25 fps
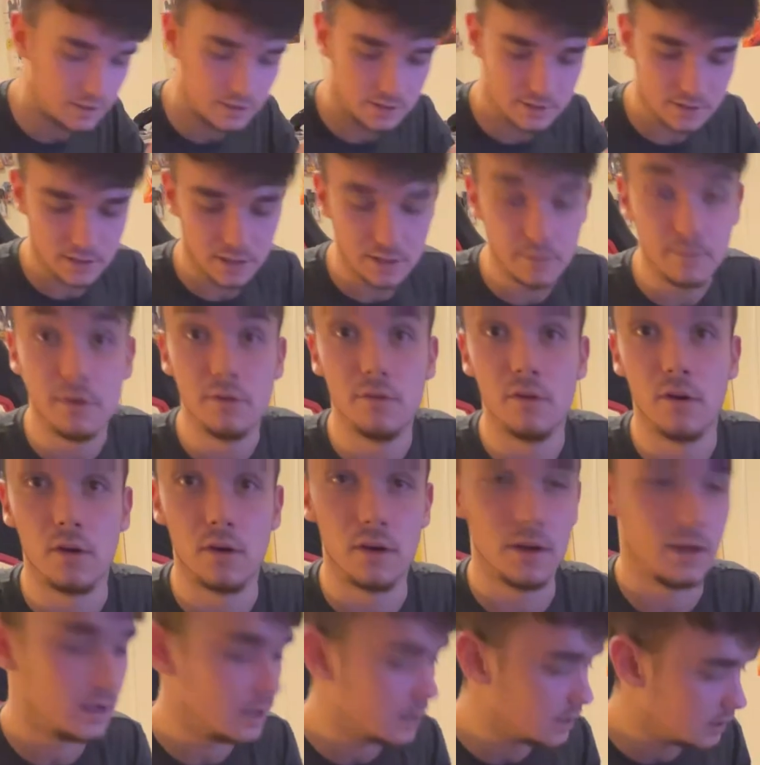it a tiny bit wrong.
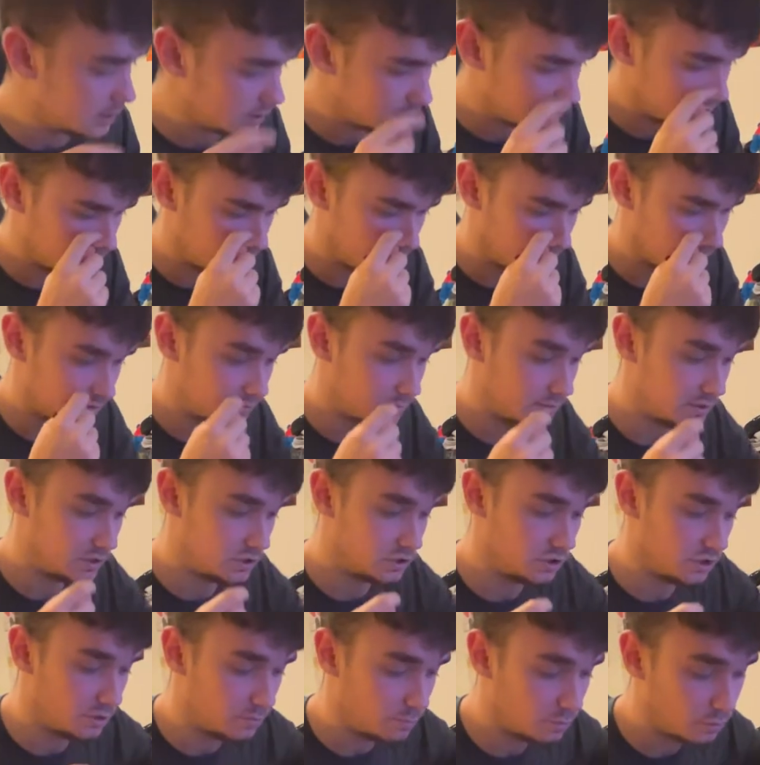So you have to make sure
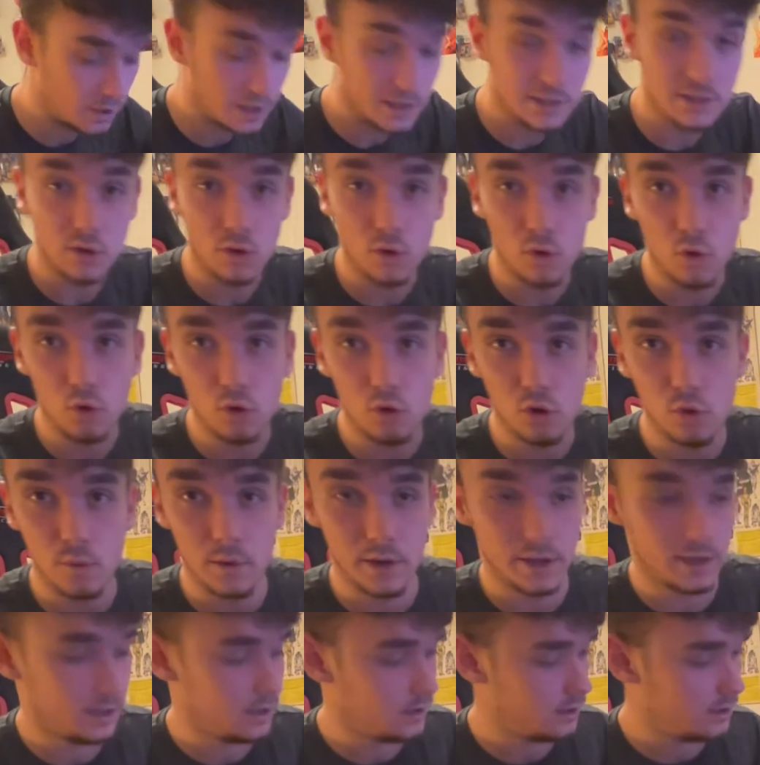you press it all the
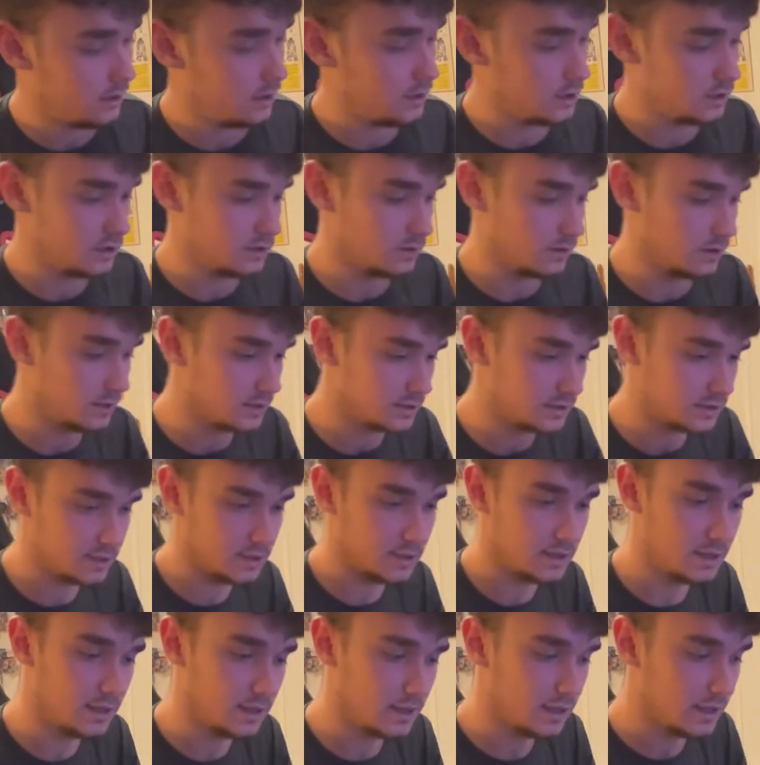way in, so it's
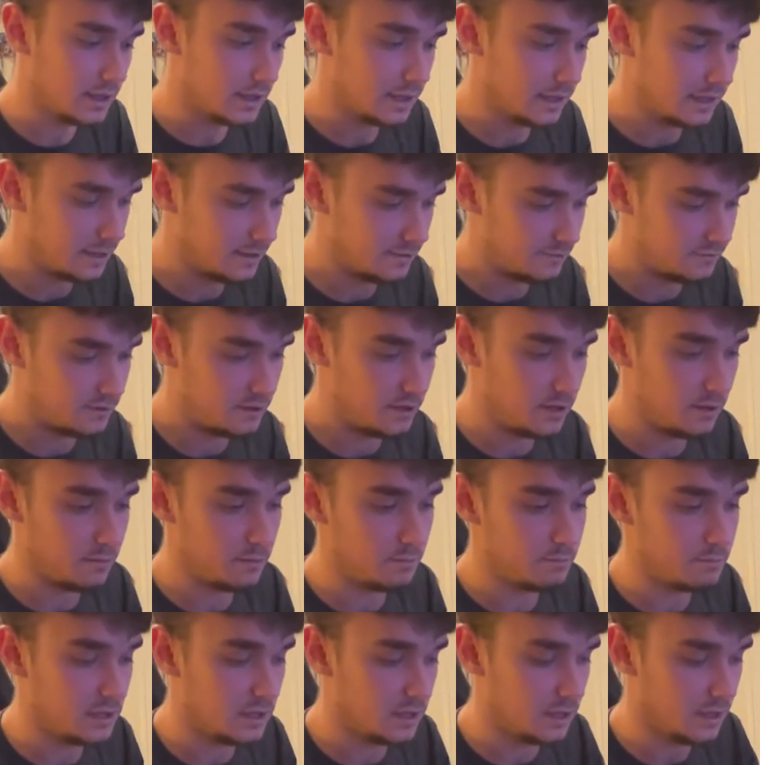lifted up a
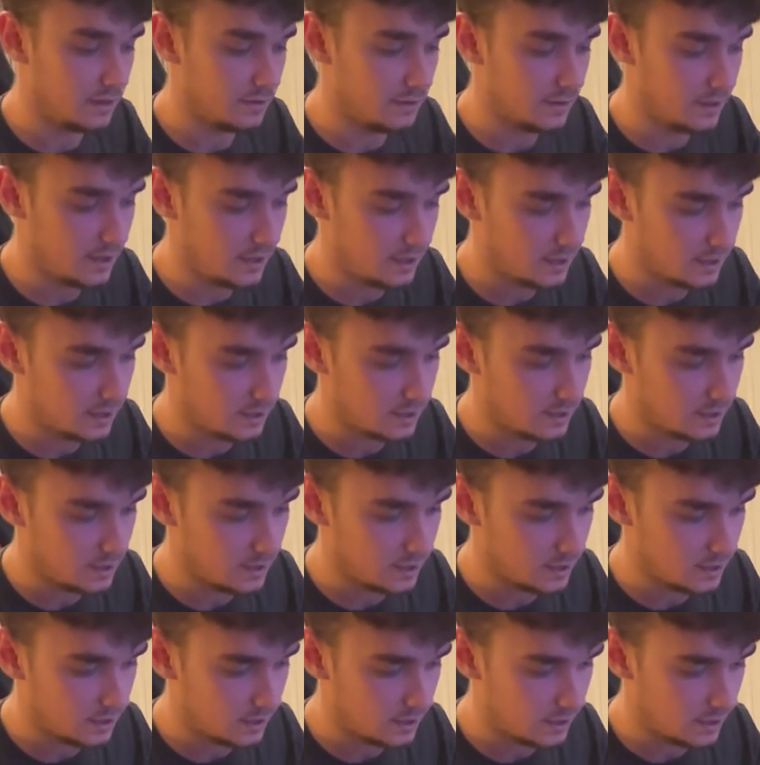bit like that,
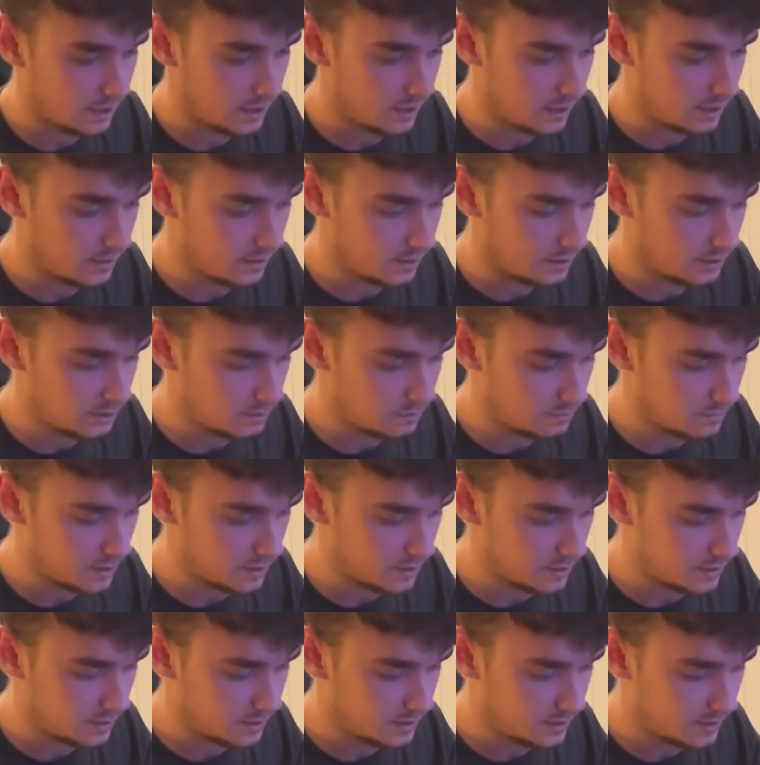and then you bend
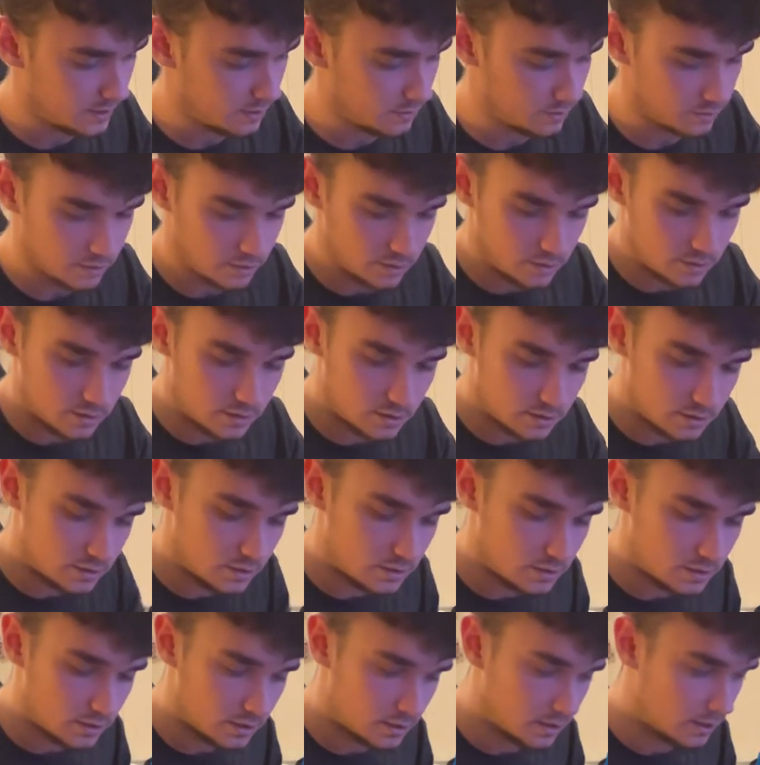it down.
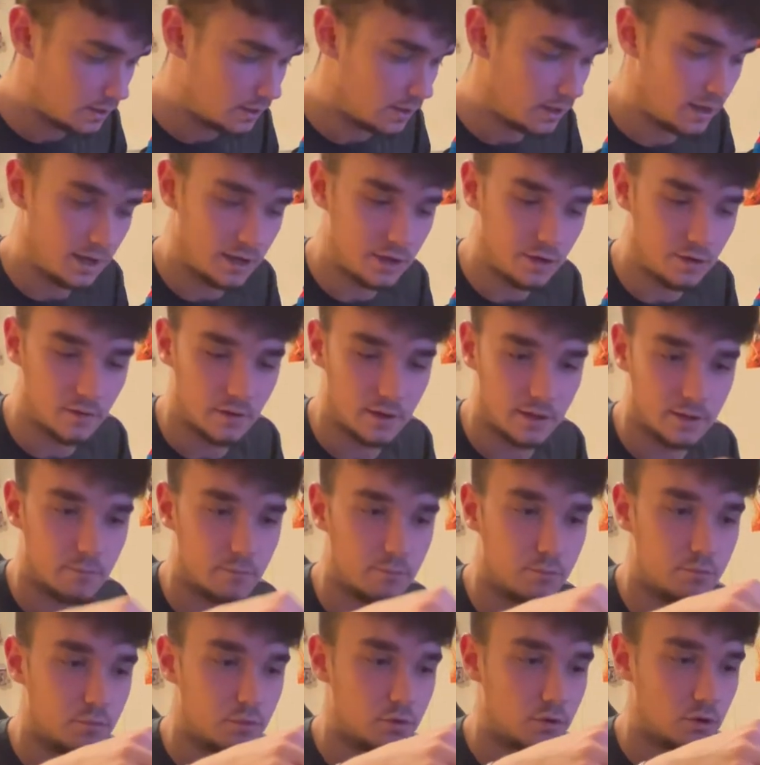I know that
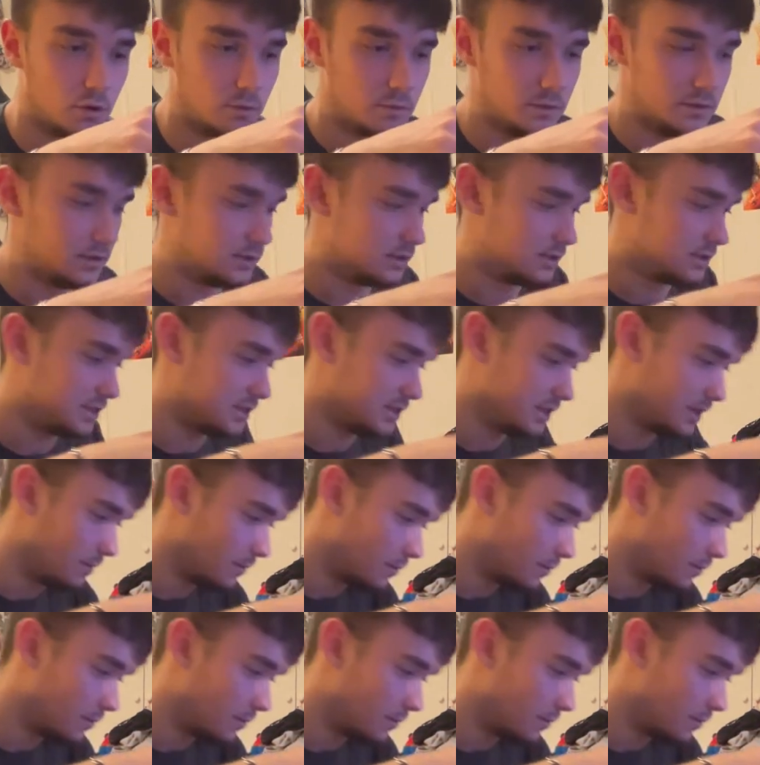probably doesn't seem